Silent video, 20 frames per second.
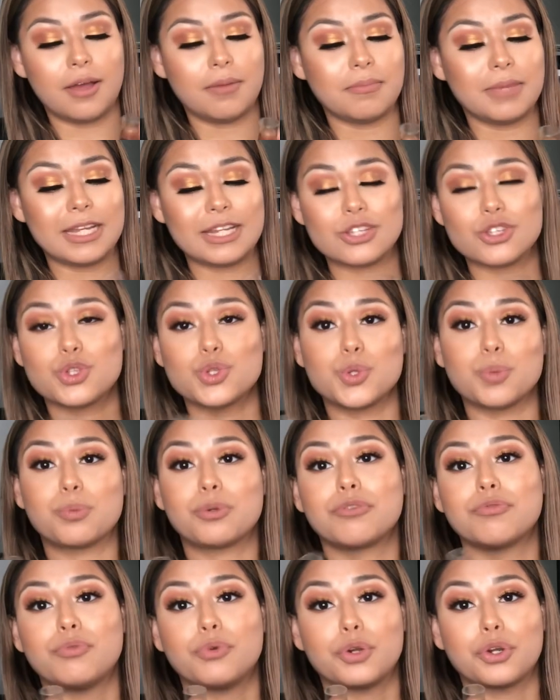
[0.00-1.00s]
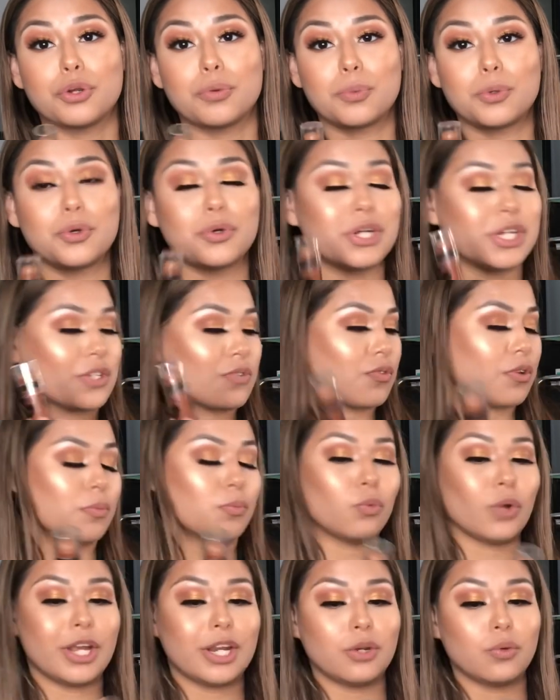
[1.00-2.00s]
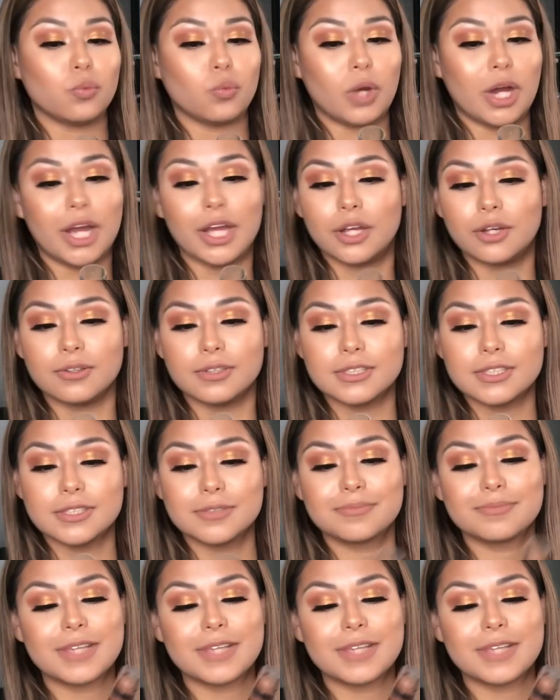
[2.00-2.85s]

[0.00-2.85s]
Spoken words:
and it's super affordable. It's from Wet n Wild.